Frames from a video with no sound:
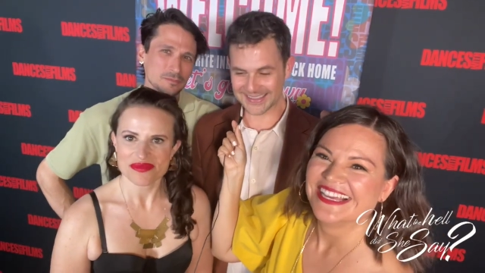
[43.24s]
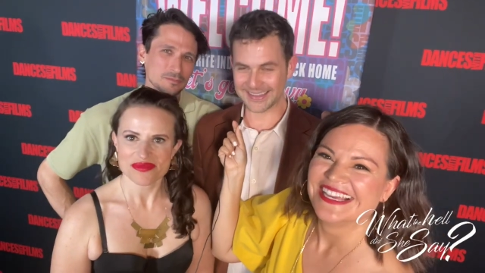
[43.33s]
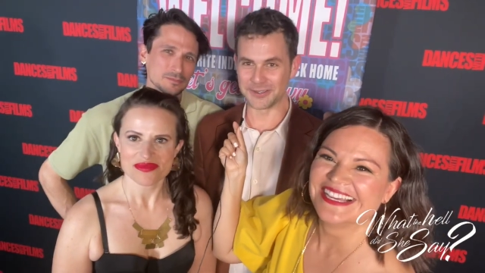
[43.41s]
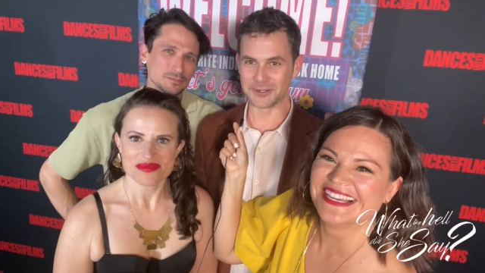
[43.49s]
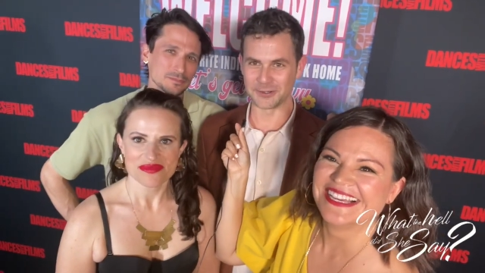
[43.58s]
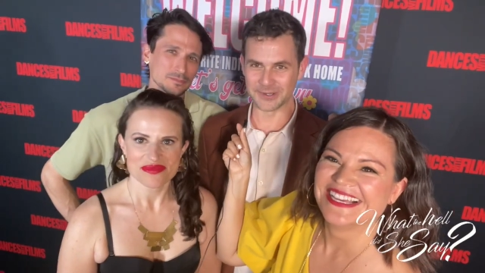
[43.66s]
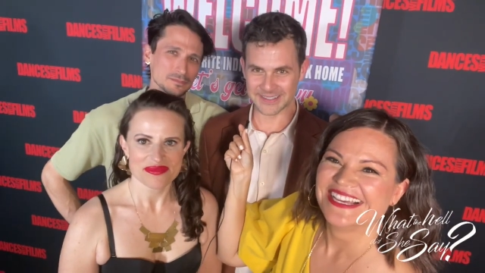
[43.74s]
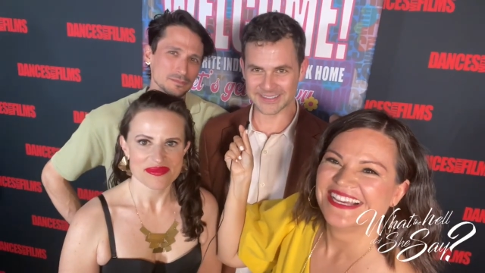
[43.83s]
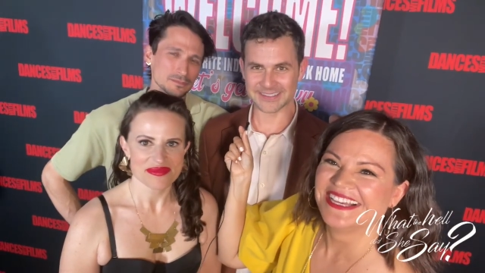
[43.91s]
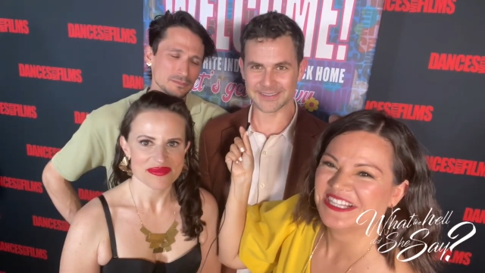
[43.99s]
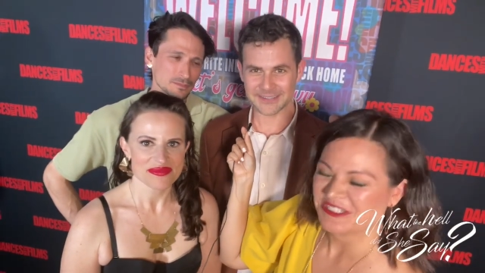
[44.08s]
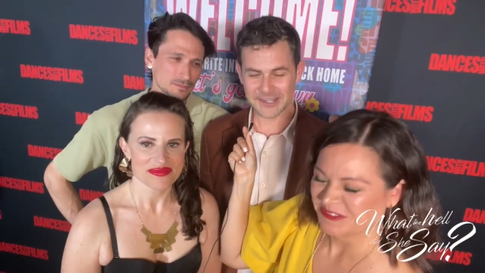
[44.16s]
Speaker 1: who is,
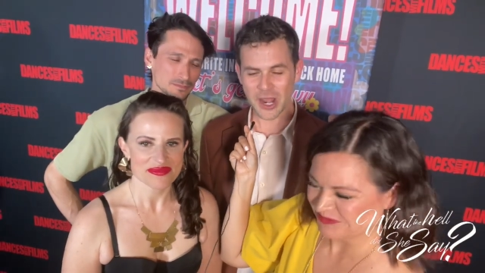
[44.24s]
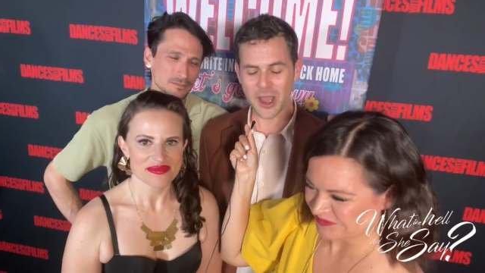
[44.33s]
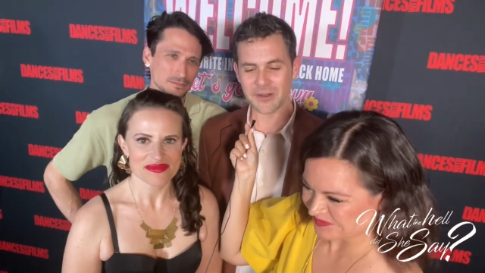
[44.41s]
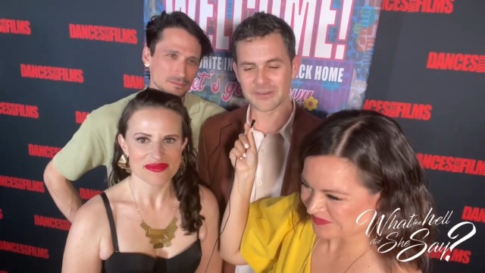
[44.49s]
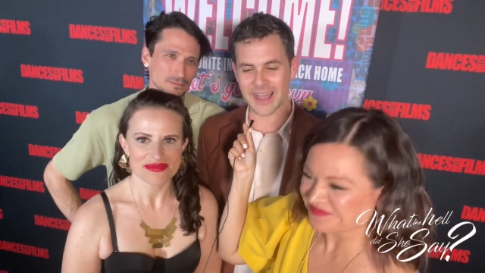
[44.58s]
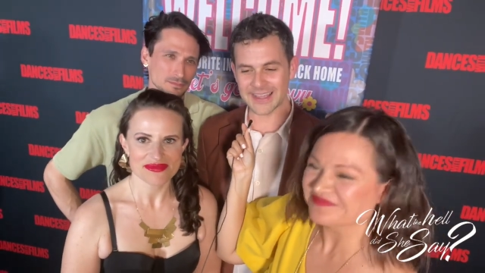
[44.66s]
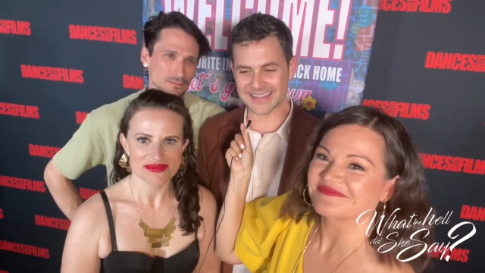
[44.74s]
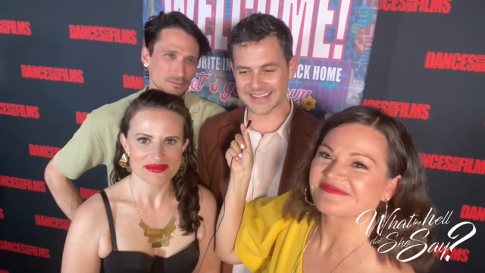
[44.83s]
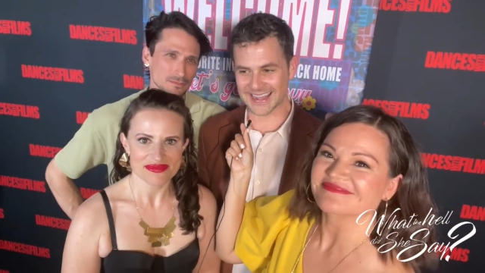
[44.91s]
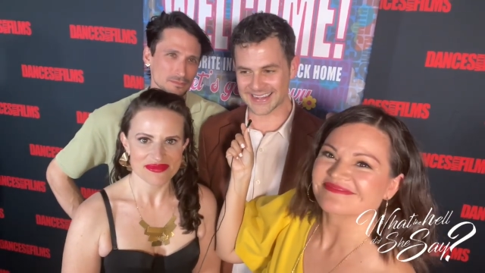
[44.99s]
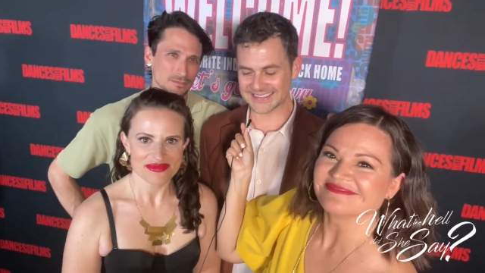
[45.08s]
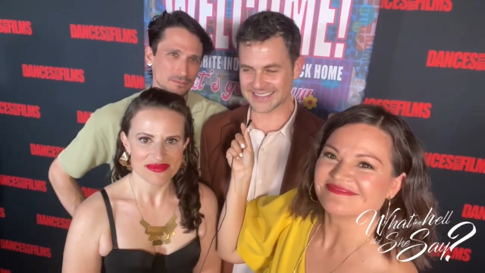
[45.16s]
you know, not the
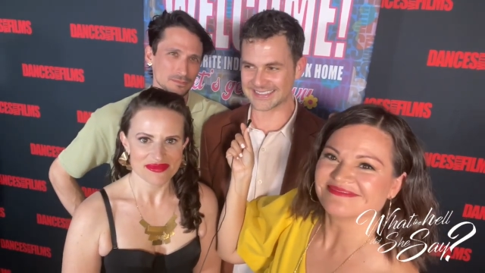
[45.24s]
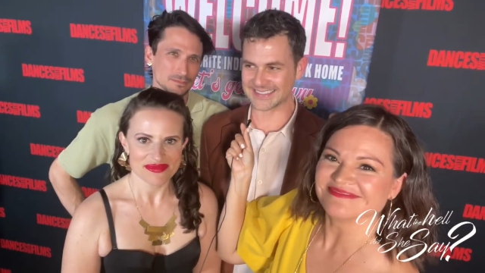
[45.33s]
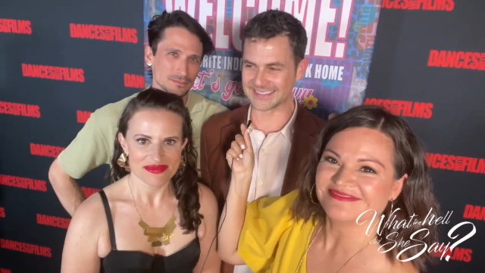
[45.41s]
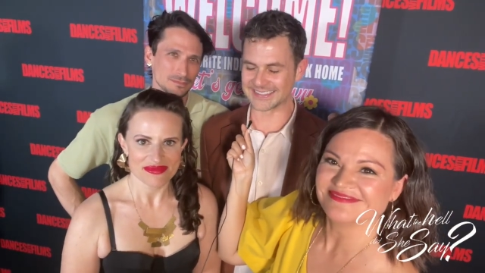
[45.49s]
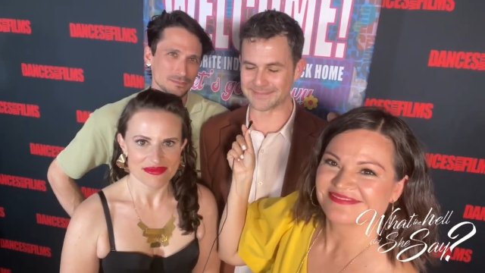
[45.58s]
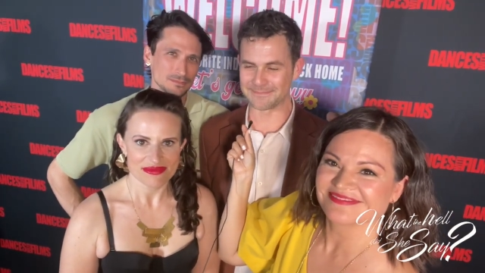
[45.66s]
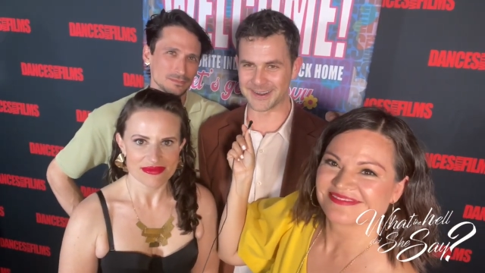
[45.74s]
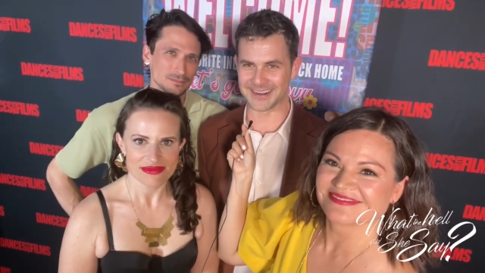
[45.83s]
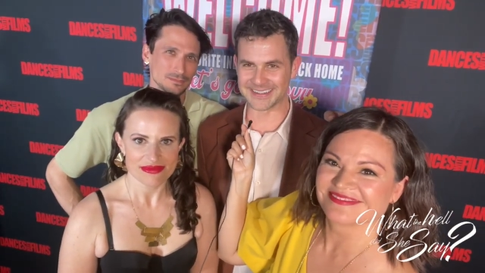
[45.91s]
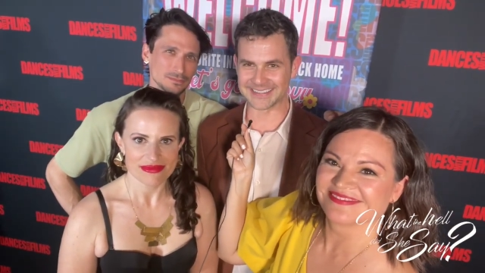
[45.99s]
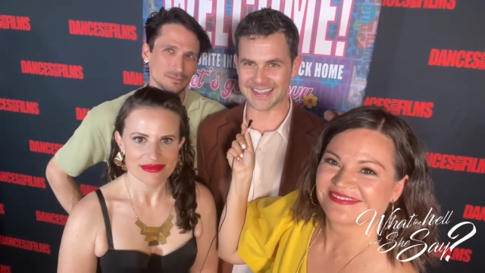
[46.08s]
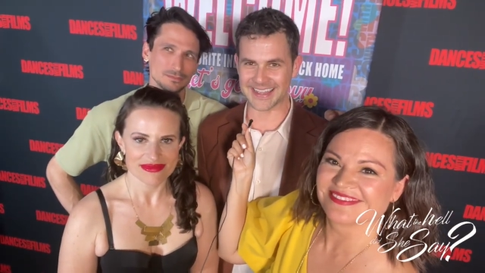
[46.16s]
nicest in some
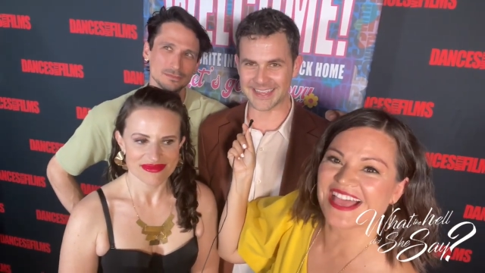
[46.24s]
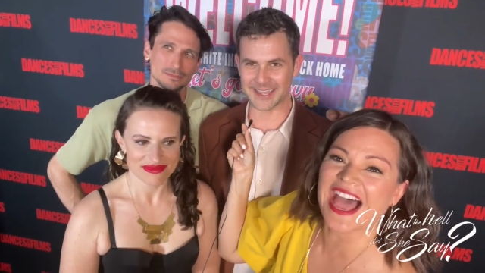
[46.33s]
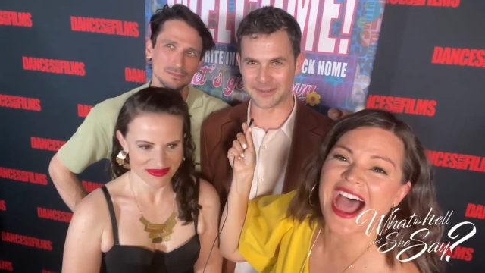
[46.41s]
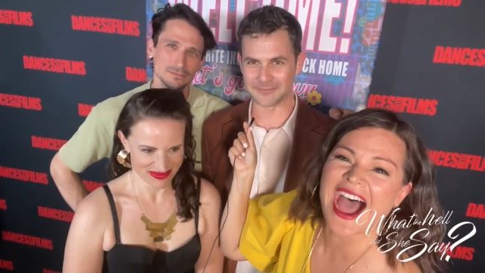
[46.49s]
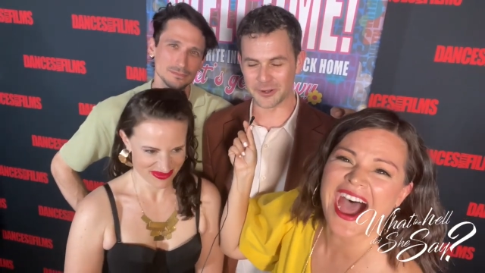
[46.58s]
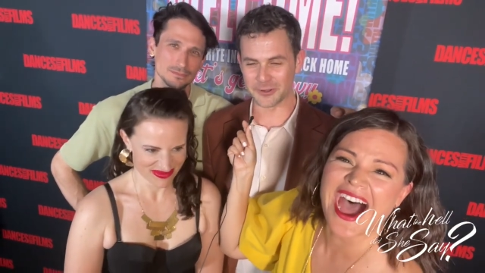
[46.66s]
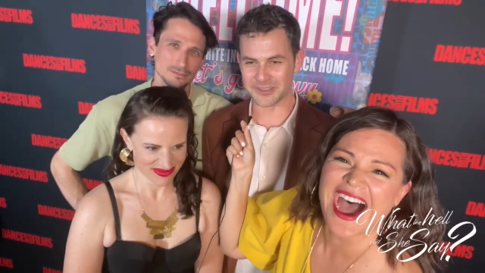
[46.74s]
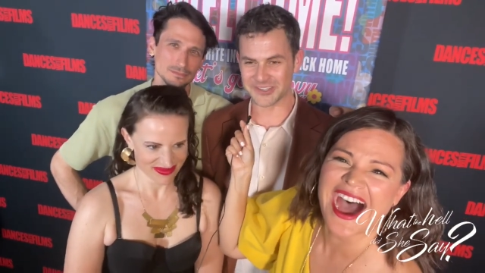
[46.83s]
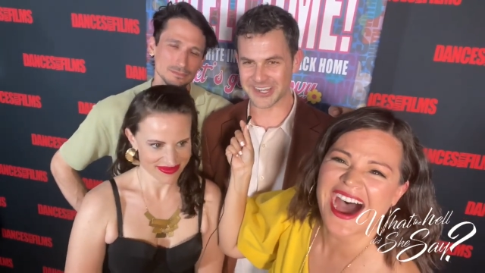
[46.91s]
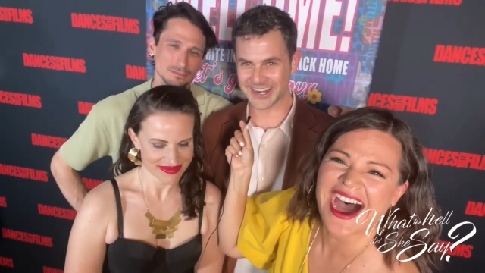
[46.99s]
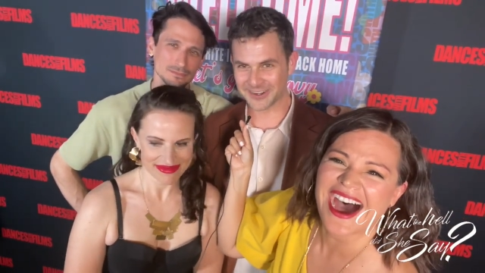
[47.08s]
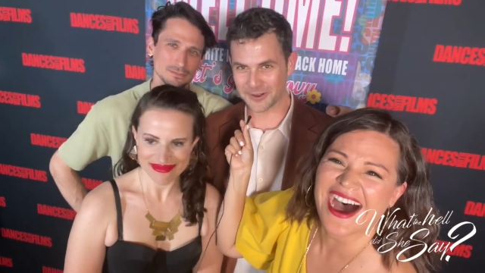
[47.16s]
parts, and then Ruth
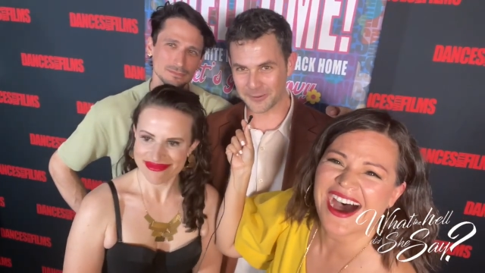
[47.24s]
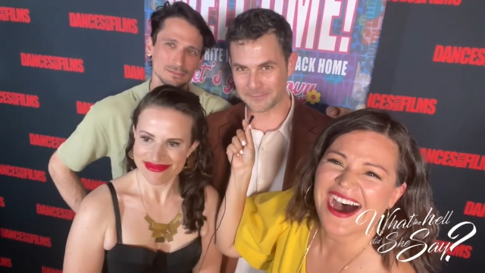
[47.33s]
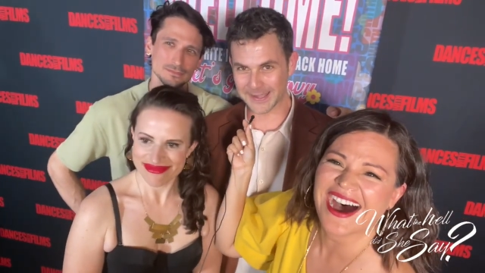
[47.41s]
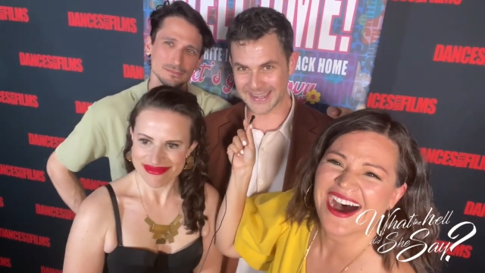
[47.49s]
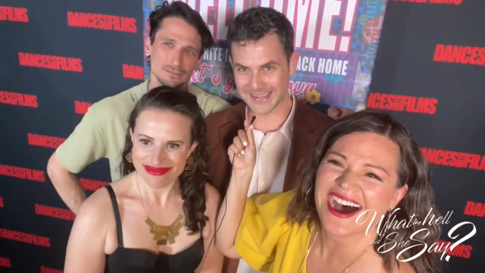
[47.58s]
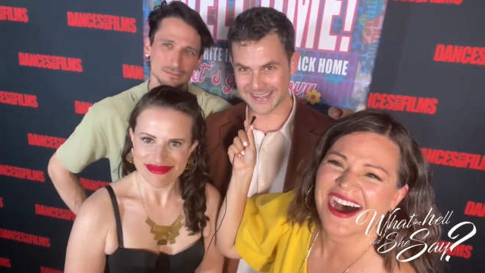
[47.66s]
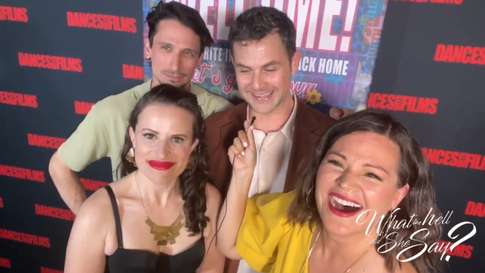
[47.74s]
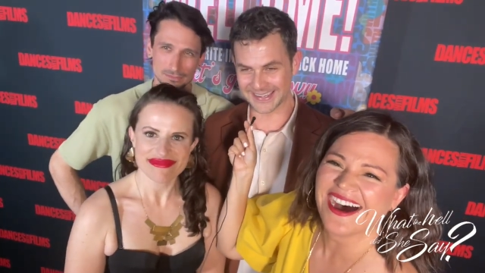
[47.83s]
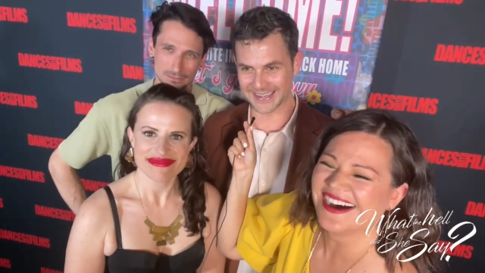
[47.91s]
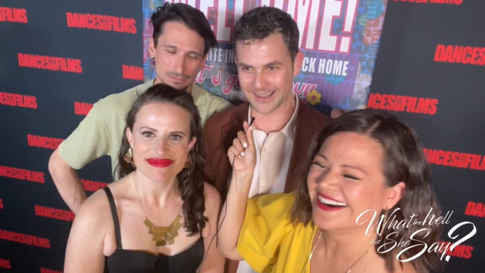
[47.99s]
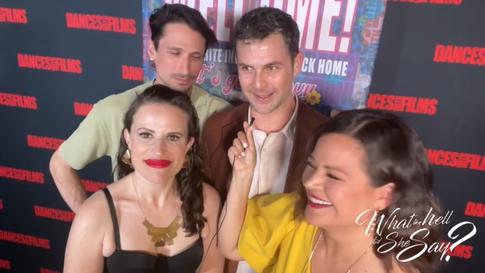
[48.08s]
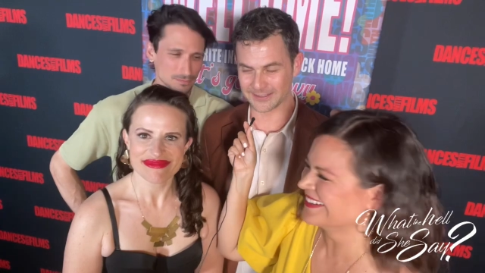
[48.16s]
Shangle
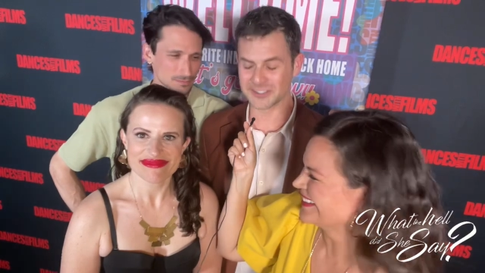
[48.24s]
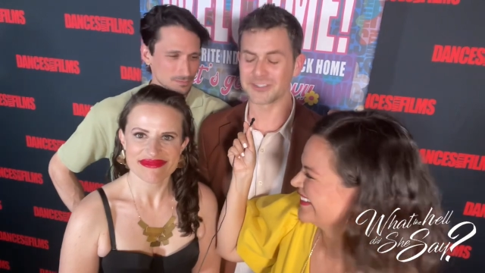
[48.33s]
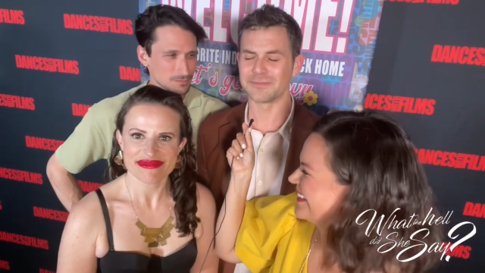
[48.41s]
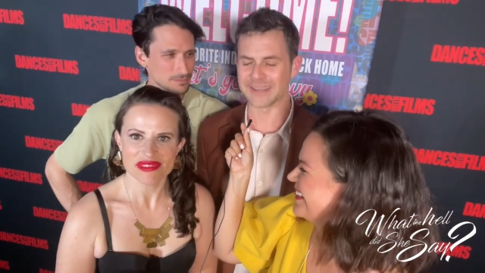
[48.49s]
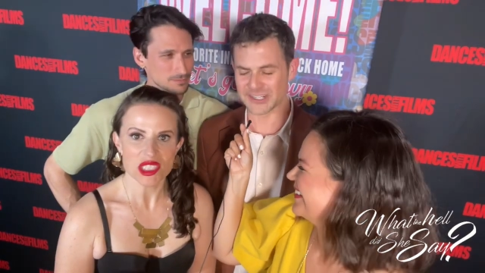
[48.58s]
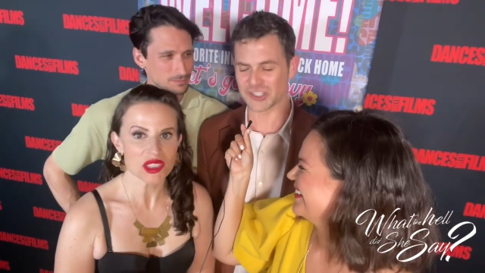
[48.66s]
playing, uh, excuse me,